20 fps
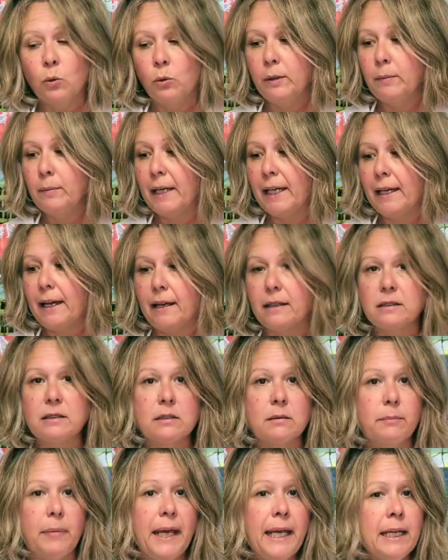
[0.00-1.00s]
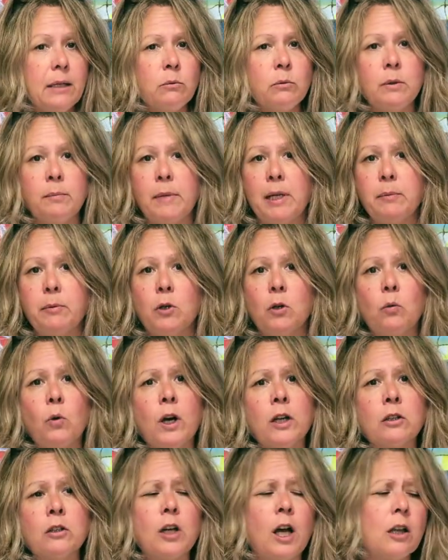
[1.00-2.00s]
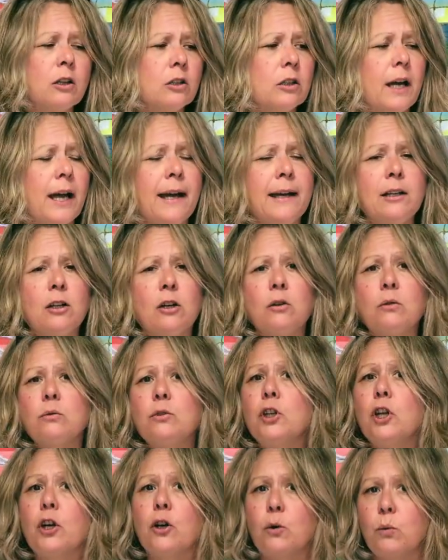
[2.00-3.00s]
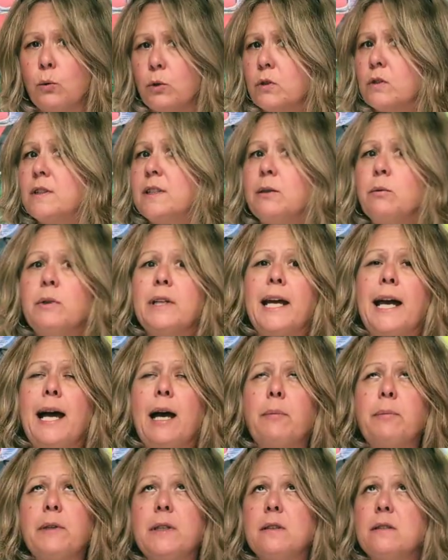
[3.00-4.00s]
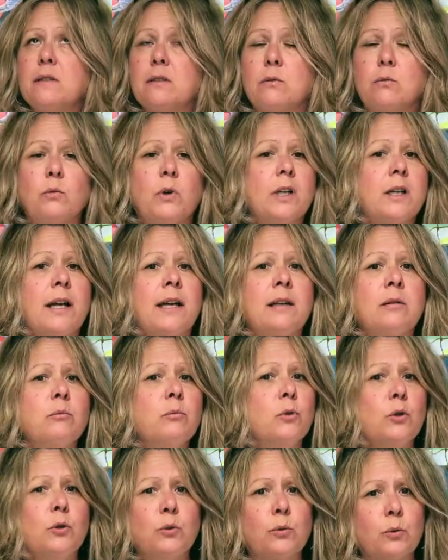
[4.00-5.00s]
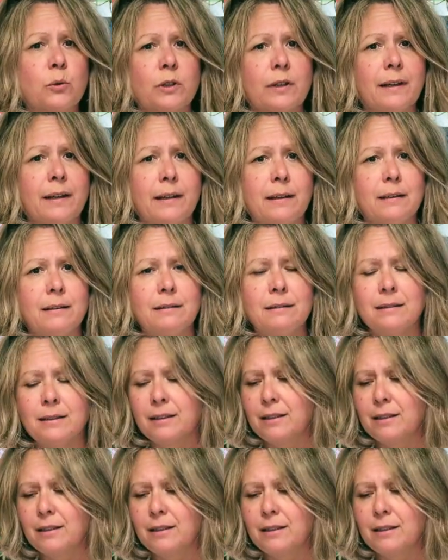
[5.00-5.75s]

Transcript: We may add some paint, we may put watercolor, I don't know. We'll see what happens and what kind of mood we're in.